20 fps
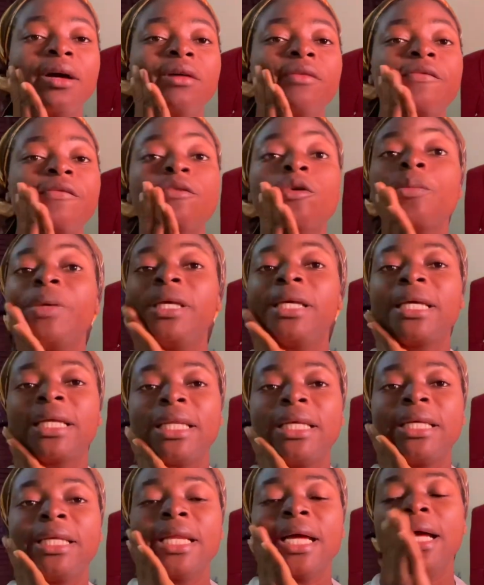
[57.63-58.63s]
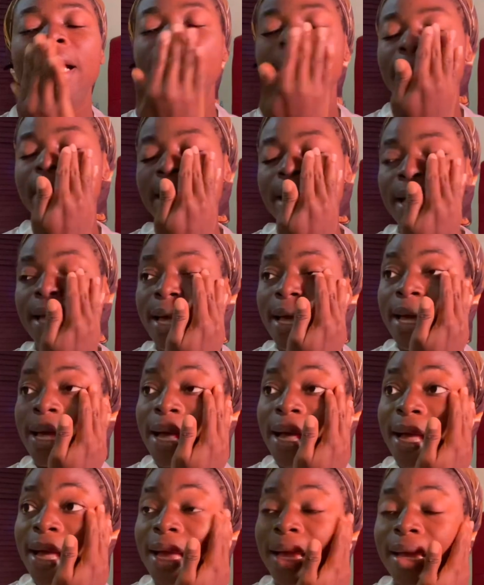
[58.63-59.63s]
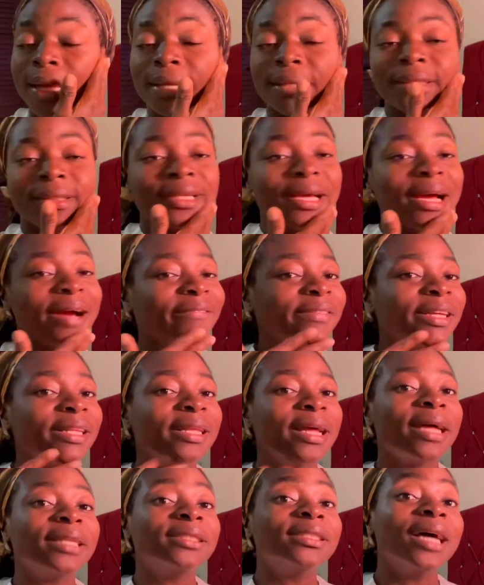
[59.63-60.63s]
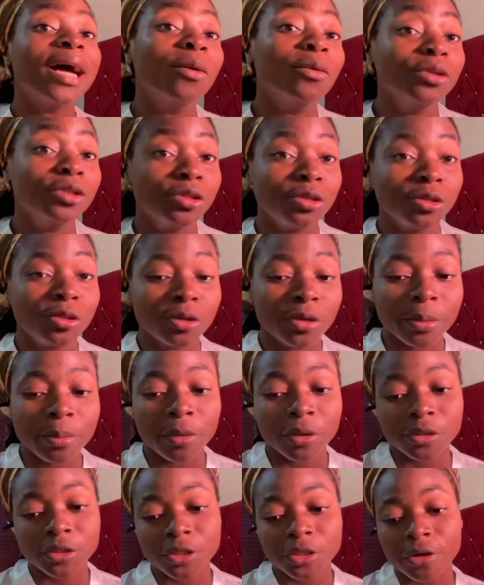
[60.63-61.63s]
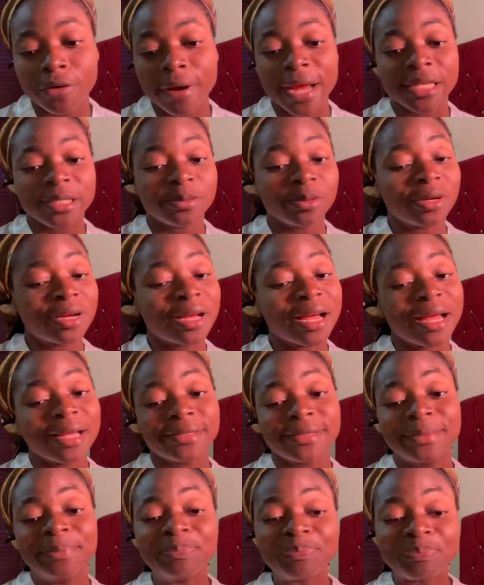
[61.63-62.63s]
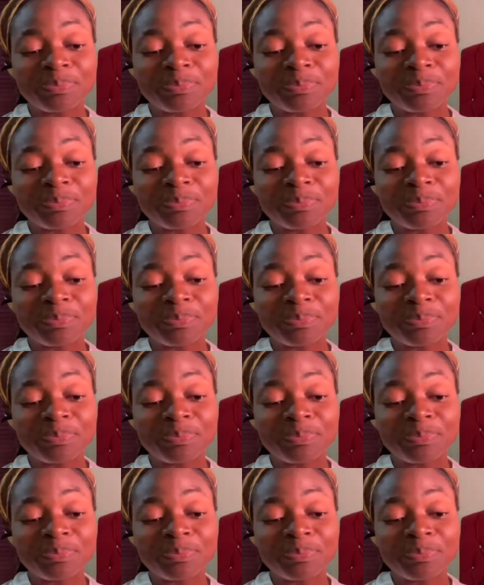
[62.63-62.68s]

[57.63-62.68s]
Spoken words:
foaming cleaner. And after that, I would usually moisturize. But guys,